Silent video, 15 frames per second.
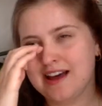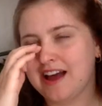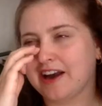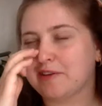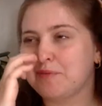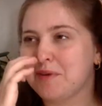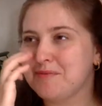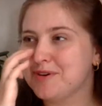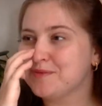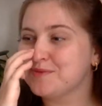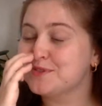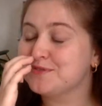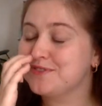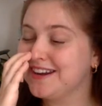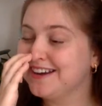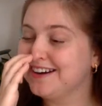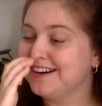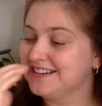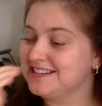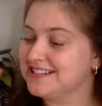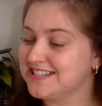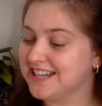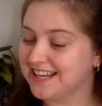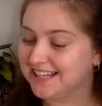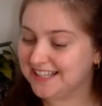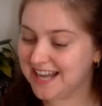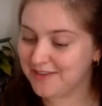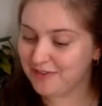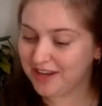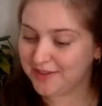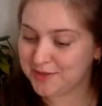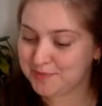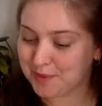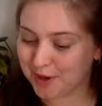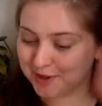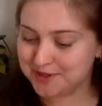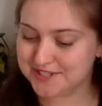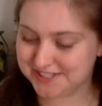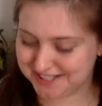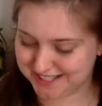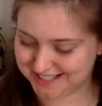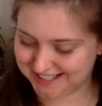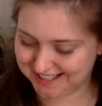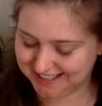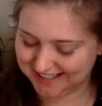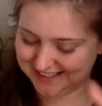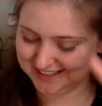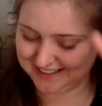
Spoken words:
I remember it was really hard because I could never get the poster to